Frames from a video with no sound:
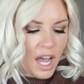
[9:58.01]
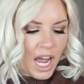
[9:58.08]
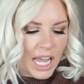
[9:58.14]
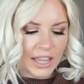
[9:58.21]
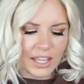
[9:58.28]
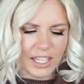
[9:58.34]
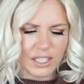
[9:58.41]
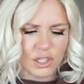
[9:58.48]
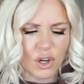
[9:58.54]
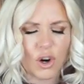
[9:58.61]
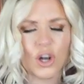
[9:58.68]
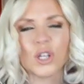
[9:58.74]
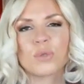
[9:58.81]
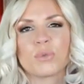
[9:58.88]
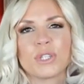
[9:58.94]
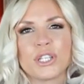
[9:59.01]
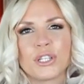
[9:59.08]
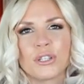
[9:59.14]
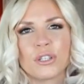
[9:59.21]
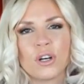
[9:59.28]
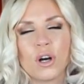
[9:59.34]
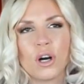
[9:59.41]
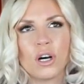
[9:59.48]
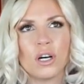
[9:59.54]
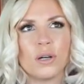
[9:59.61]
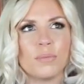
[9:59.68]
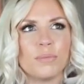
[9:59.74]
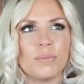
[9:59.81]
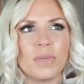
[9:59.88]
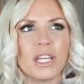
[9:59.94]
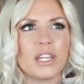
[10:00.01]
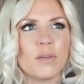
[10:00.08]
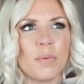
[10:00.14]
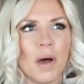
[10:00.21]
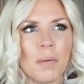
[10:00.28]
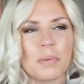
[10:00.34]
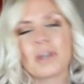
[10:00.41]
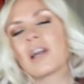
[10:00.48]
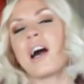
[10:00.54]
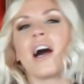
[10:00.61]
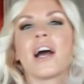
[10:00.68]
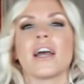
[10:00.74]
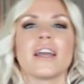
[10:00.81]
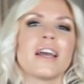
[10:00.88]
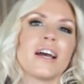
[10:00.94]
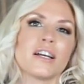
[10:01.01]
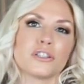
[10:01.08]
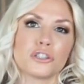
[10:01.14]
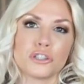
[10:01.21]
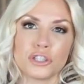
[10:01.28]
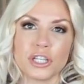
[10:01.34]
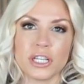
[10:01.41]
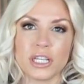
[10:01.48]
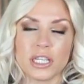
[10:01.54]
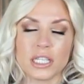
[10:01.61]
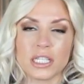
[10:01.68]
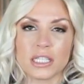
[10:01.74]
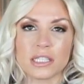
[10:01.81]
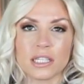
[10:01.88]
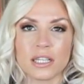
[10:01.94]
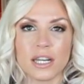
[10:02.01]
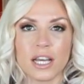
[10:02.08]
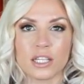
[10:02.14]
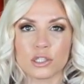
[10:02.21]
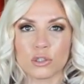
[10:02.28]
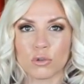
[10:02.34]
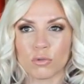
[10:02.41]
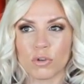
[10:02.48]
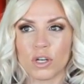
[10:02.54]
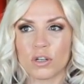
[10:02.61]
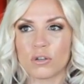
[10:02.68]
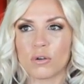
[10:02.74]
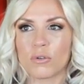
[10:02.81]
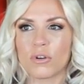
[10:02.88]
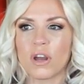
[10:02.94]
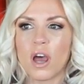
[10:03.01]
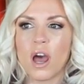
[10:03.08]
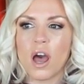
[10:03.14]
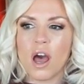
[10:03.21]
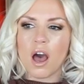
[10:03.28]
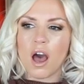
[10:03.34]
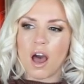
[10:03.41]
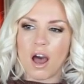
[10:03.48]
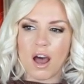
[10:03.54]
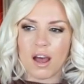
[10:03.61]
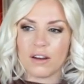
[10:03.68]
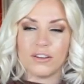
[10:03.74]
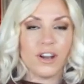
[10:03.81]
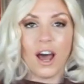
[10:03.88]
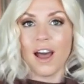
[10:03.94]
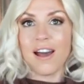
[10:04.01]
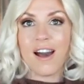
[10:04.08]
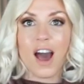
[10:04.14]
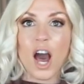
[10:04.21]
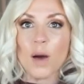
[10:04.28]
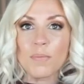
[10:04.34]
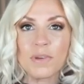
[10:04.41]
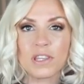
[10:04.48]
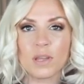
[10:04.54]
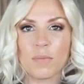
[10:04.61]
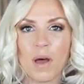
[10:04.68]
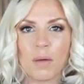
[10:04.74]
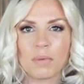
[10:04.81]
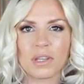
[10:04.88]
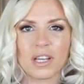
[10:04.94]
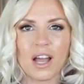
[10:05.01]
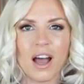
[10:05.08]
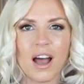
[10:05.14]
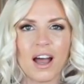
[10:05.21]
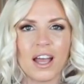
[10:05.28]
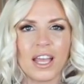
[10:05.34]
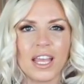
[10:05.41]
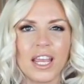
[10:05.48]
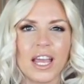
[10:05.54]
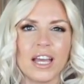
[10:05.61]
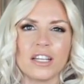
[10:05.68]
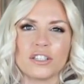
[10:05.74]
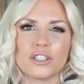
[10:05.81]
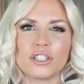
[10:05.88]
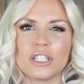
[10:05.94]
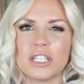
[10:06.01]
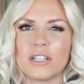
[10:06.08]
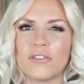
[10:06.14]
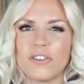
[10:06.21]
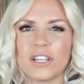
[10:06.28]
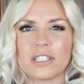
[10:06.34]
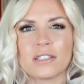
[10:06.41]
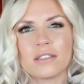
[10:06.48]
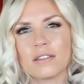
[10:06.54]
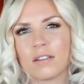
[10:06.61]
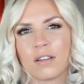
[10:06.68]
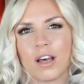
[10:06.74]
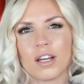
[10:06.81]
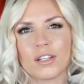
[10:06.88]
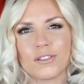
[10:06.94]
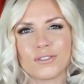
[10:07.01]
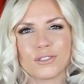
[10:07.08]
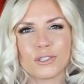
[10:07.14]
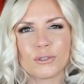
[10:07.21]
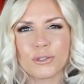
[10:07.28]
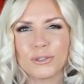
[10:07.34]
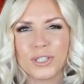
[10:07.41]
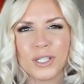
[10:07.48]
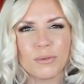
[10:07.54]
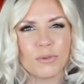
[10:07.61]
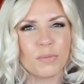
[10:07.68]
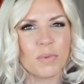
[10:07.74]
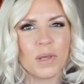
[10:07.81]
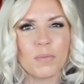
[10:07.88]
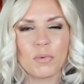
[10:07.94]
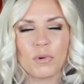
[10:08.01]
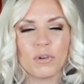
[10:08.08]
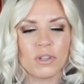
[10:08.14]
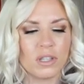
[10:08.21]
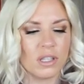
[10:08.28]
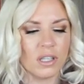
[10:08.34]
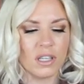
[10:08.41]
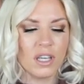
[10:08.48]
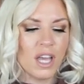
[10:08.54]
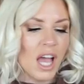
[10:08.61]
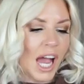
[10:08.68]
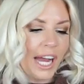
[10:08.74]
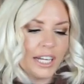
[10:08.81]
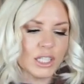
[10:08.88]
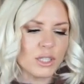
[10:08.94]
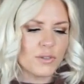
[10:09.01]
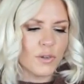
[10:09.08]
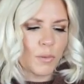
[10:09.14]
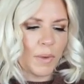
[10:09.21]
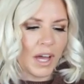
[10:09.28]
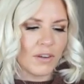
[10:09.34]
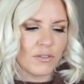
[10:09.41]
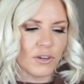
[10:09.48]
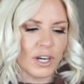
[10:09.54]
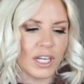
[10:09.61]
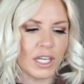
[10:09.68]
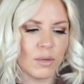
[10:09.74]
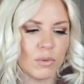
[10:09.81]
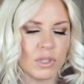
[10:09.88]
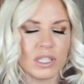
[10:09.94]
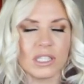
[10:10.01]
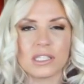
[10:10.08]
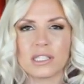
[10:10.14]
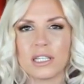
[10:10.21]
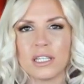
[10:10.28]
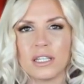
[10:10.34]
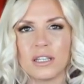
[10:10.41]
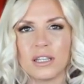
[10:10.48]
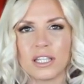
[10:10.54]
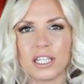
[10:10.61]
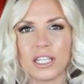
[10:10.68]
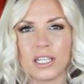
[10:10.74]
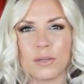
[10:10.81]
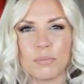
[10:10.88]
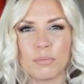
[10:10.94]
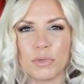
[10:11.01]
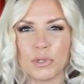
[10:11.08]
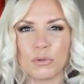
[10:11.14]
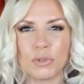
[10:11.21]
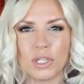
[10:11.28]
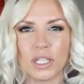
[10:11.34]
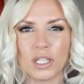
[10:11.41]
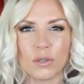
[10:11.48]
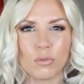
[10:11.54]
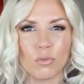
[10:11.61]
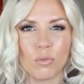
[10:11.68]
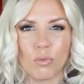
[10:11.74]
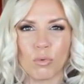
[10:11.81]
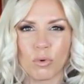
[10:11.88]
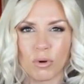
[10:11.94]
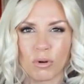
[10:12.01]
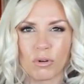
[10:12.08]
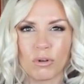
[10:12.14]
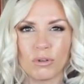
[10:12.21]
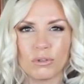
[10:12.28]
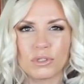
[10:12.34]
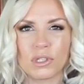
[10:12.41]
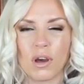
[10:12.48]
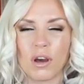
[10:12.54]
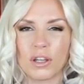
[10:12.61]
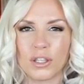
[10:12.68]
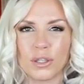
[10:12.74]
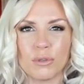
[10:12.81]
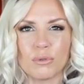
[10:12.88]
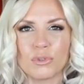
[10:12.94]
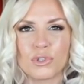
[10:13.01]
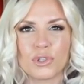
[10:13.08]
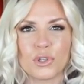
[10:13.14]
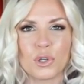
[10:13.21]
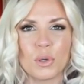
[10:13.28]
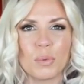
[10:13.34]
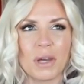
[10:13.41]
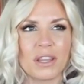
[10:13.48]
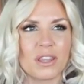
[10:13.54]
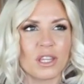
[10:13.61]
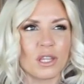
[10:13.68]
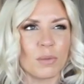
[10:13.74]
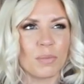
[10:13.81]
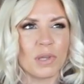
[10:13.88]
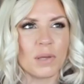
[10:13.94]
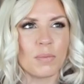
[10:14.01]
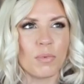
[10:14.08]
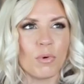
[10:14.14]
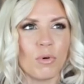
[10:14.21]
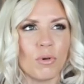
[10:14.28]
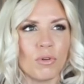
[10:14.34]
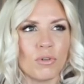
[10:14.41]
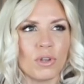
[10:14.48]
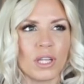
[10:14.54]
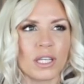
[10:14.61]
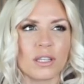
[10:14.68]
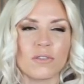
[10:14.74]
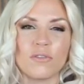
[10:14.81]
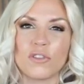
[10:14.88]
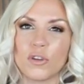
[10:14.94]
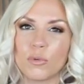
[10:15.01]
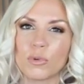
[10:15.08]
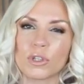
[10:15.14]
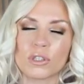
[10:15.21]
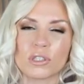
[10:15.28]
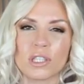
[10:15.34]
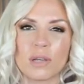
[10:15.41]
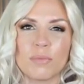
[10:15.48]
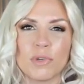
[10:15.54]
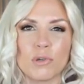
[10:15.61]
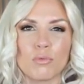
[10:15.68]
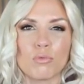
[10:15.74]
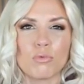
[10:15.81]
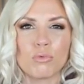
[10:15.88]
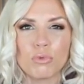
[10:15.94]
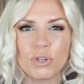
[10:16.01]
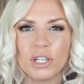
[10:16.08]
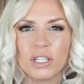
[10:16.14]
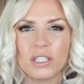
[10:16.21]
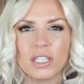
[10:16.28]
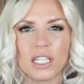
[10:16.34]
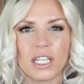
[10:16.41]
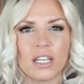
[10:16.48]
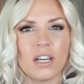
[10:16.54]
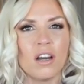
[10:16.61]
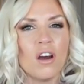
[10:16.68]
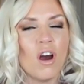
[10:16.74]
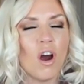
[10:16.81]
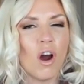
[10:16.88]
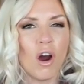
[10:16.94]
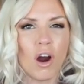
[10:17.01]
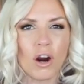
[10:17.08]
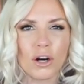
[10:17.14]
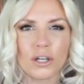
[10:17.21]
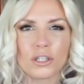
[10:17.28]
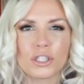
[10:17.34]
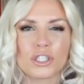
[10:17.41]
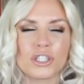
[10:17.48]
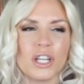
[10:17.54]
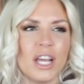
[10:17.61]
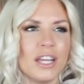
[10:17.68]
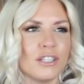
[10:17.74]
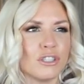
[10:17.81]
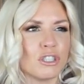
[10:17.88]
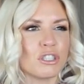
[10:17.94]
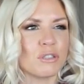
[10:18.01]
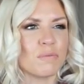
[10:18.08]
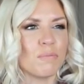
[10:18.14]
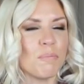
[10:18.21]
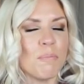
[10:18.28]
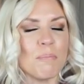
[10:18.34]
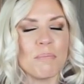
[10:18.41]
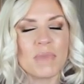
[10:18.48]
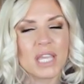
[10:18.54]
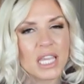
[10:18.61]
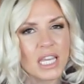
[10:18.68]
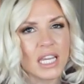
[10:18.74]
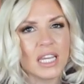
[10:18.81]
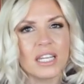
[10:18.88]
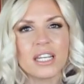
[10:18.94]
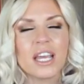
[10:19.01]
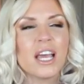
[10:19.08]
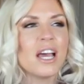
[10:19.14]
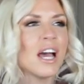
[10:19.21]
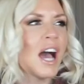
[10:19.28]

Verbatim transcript: I think it's hard when you're um, in the public eye as she is and has grown uh, not up in the public eye and she faces a lot of scrutiny with people and the, I just feel bad for anyone that's in the beauty world on YouTube. I think that people like viewers can be really harsh and just mean.